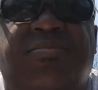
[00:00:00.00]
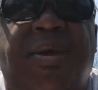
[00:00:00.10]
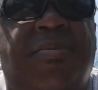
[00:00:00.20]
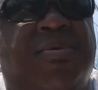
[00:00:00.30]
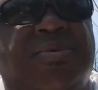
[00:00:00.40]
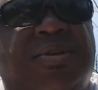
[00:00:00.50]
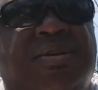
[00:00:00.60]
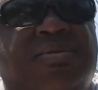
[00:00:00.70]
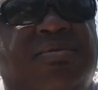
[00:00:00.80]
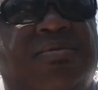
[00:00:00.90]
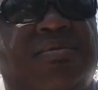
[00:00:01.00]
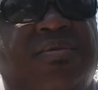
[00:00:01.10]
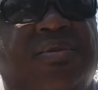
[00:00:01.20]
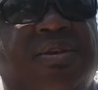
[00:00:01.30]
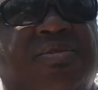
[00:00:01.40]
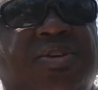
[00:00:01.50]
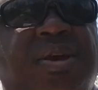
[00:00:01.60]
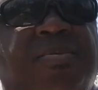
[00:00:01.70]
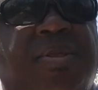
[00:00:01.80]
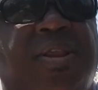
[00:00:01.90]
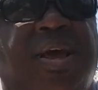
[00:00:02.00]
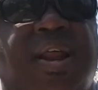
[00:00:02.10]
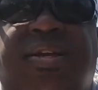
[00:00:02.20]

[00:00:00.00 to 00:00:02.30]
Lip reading: Maybe it was a little cheaper than that.